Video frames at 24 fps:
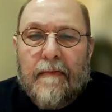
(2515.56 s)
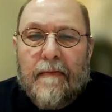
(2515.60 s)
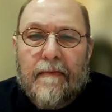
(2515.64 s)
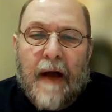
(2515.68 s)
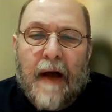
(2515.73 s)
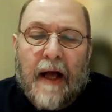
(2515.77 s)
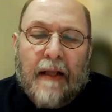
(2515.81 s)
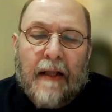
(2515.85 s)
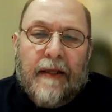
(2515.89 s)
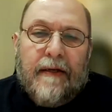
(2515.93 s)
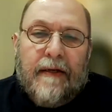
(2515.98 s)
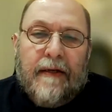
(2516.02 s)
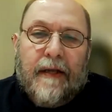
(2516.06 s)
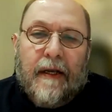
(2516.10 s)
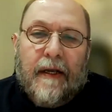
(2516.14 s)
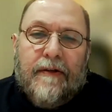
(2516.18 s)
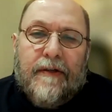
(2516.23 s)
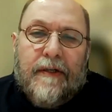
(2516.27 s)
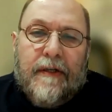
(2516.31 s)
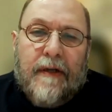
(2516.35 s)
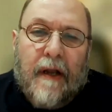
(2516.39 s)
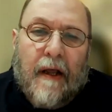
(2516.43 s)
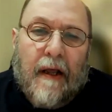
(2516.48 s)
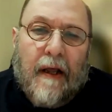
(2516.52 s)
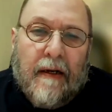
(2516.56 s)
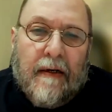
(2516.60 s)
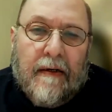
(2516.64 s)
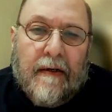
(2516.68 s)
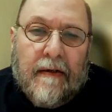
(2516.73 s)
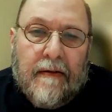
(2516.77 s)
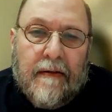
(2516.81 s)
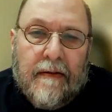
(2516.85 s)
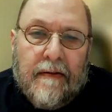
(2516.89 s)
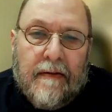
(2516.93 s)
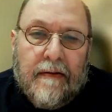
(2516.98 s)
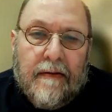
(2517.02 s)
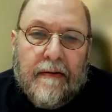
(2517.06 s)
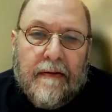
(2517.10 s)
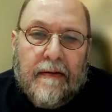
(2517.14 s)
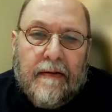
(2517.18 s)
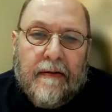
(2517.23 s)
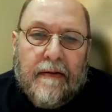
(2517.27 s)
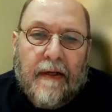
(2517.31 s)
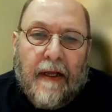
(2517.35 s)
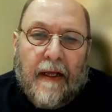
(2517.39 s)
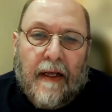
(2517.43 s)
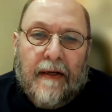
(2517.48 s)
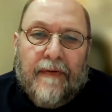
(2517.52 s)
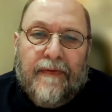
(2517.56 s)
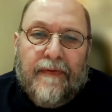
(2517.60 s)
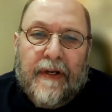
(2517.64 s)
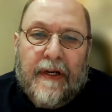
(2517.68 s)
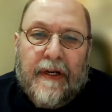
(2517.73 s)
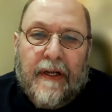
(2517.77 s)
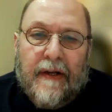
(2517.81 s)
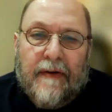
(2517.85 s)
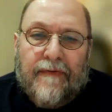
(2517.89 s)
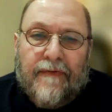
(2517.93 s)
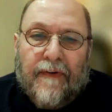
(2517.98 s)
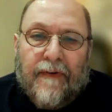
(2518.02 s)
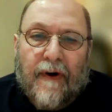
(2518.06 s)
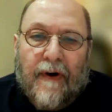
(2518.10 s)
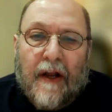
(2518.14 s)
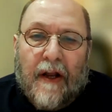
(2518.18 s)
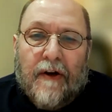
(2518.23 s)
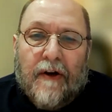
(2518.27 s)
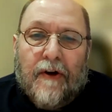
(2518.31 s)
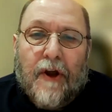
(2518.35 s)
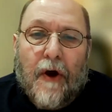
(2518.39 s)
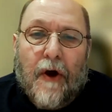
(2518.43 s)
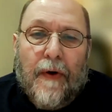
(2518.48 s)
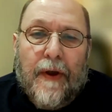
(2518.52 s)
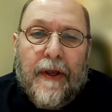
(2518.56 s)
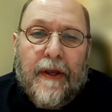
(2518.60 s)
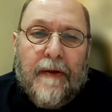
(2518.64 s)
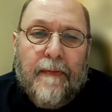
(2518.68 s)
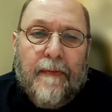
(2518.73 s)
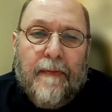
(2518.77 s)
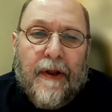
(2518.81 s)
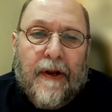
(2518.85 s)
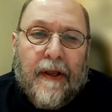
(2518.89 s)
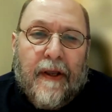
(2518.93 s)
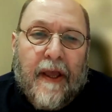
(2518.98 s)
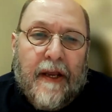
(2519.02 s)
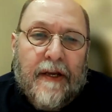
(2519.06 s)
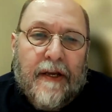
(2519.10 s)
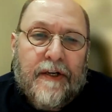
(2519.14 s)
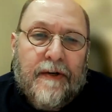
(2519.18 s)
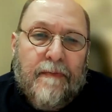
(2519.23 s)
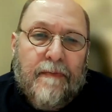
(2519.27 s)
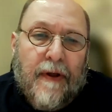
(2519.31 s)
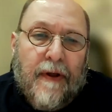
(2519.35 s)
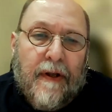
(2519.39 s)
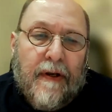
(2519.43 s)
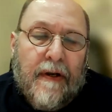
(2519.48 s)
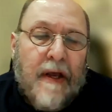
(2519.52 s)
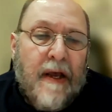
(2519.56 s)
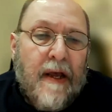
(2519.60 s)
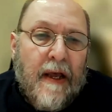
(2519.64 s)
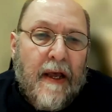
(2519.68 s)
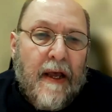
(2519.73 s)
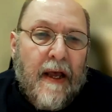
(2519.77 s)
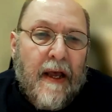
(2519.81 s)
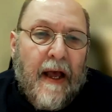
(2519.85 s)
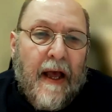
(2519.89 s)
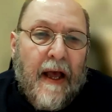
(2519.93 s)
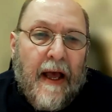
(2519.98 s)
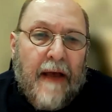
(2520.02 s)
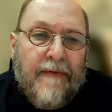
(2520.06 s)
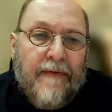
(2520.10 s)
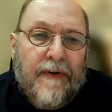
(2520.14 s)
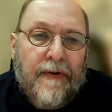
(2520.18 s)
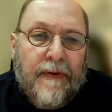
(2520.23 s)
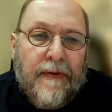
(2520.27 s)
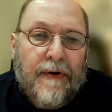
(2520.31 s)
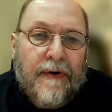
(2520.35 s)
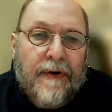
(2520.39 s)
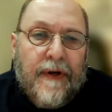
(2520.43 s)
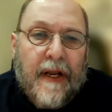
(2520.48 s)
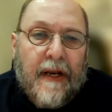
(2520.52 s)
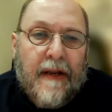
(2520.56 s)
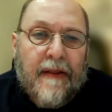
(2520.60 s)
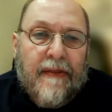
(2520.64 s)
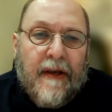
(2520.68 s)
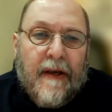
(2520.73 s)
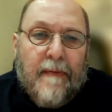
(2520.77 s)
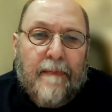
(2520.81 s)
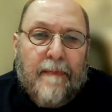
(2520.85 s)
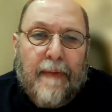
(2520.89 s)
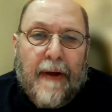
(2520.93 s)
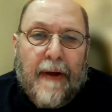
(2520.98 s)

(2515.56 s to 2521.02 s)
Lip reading: Molly touched on kind of the need for ongoing communication, but have you learned anything